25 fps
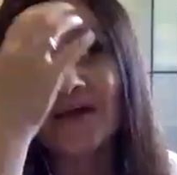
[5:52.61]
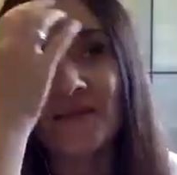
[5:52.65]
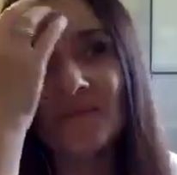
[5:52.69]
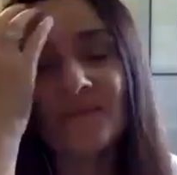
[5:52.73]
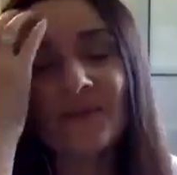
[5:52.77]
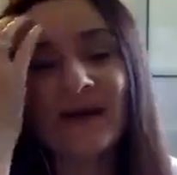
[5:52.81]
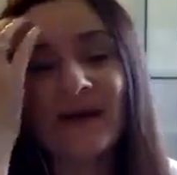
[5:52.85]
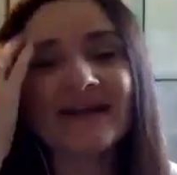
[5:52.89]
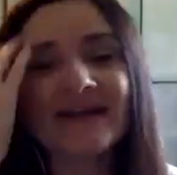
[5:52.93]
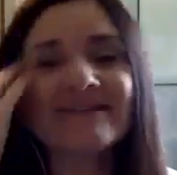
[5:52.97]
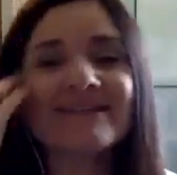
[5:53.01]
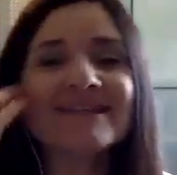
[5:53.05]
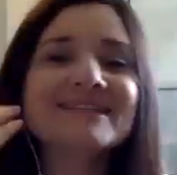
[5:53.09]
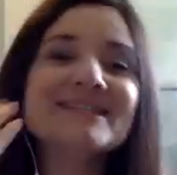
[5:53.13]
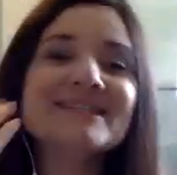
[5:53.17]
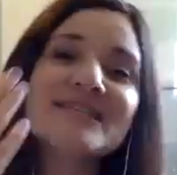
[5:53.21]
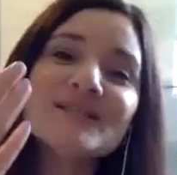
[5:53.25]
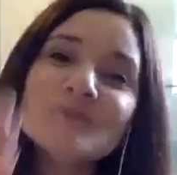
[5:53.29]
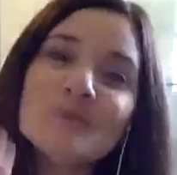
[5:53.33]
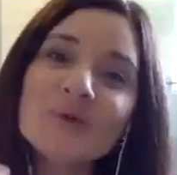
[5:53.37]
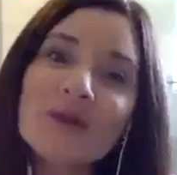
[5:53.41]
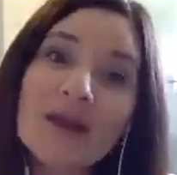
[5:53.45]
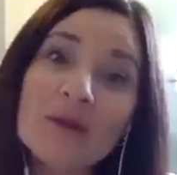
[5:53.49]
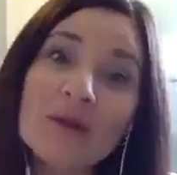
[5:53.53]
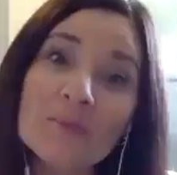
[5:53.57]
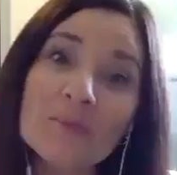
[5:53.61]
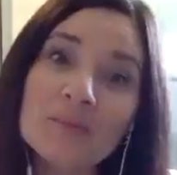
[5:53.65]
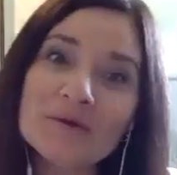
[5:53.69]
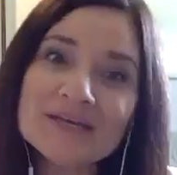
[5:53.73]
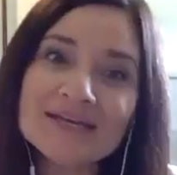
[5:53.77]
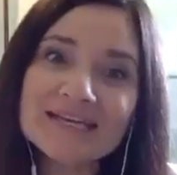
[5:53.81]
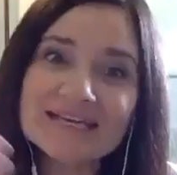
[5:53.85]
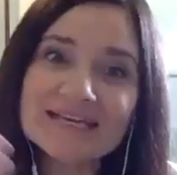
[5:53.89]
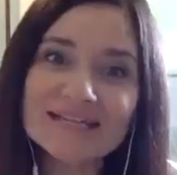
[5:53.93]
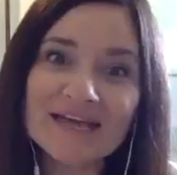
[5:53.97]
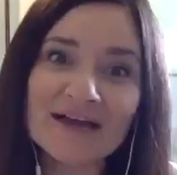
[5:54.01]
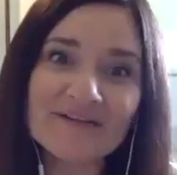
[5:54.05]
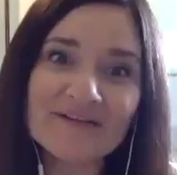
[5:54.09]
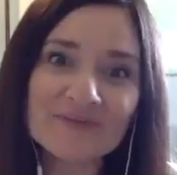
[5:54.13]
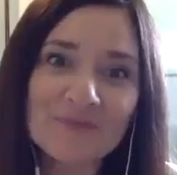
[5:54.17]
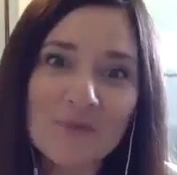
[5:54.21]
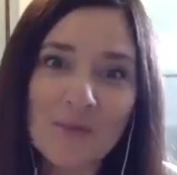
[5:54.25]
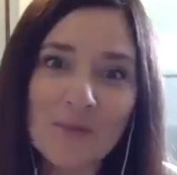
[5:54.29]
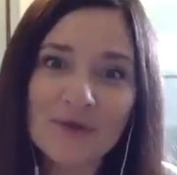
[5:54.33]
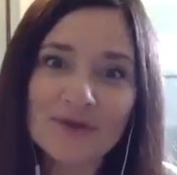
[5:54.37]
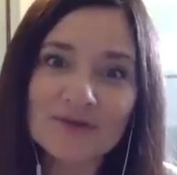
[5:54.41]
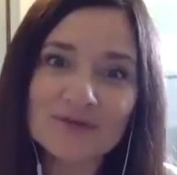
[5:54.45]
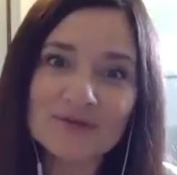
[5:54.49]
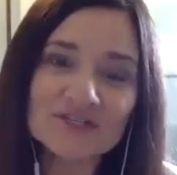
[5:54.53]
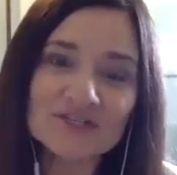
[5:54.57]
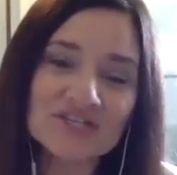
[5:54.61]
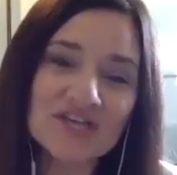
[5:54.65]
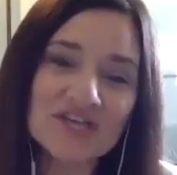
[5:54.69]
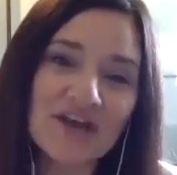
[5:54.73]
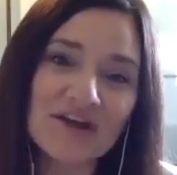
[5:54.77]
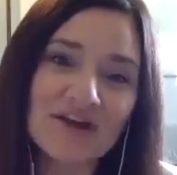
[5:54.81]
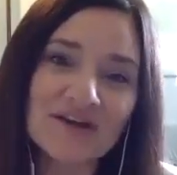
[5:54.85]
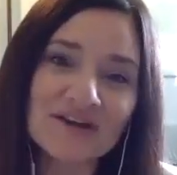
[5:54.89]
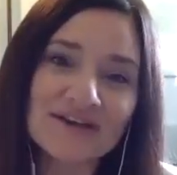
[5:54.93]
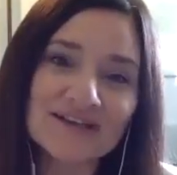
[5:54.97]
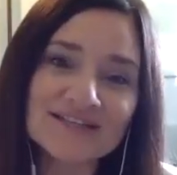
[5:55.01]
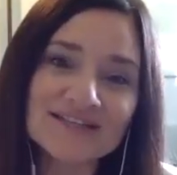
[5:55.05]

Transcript: But this is what I really loved about what you shared,